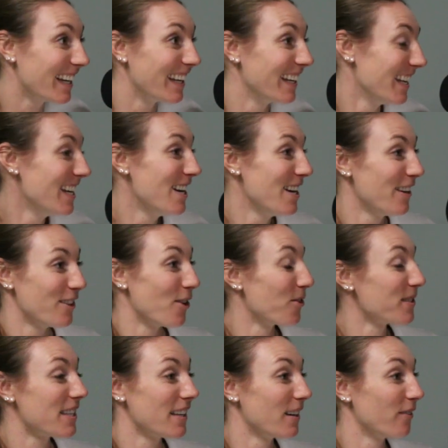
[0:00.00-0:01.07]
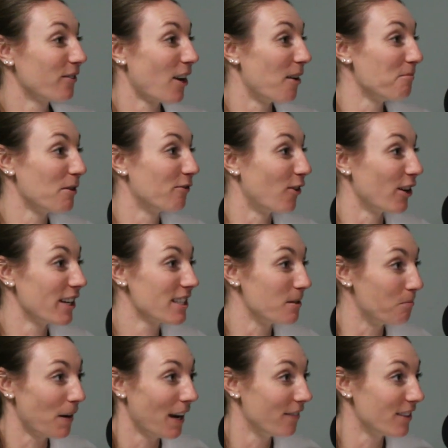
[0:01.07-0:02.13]
and those that have come before us
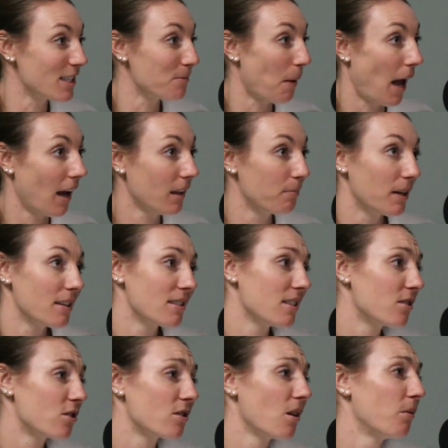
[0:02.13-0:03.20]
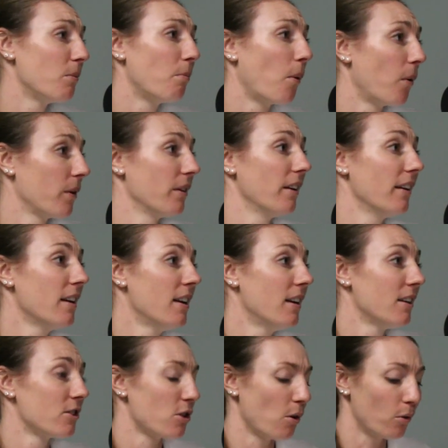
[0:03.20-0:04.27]
and paved this path, because it's so important.
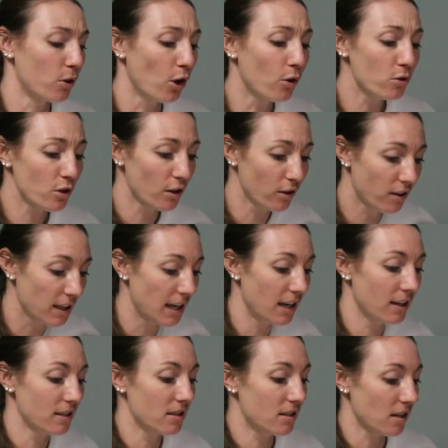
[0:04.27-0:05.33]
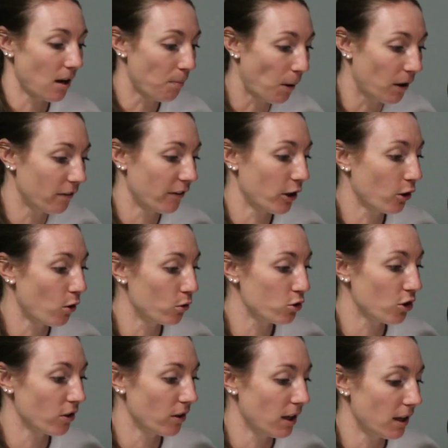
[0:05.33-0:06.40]
So those are things, a part of our
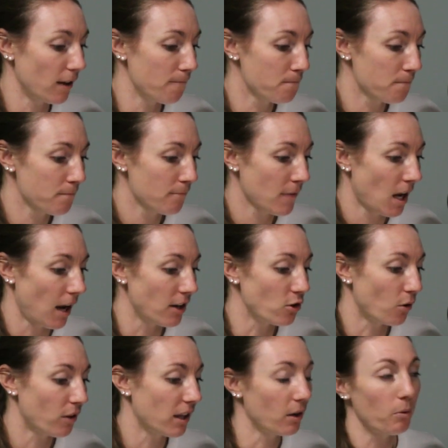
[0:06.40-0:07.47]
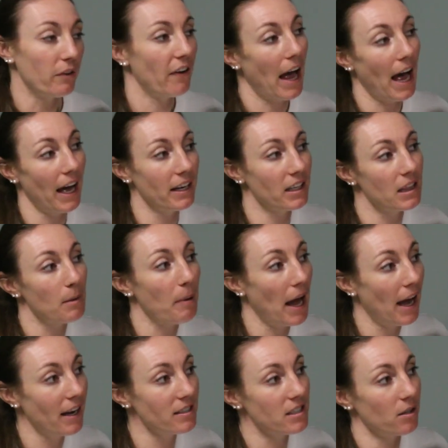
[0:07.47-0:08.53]
culture that I don't think we've had in the
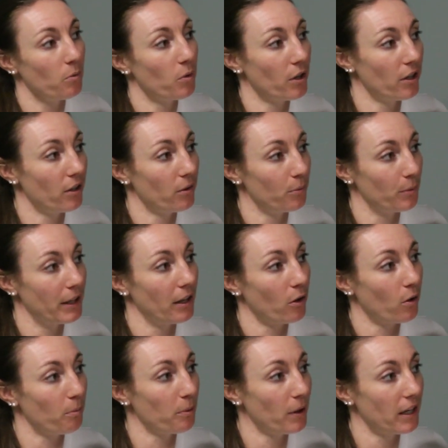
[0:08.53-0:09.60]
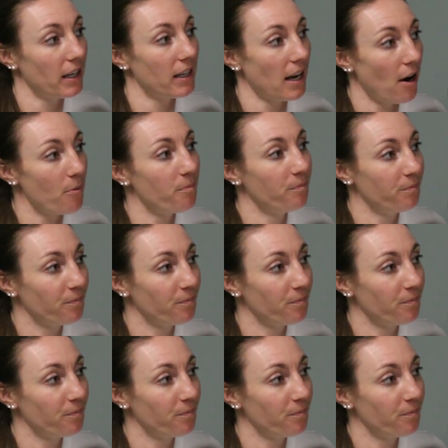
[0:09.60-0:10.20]
past that we're reincorporating now.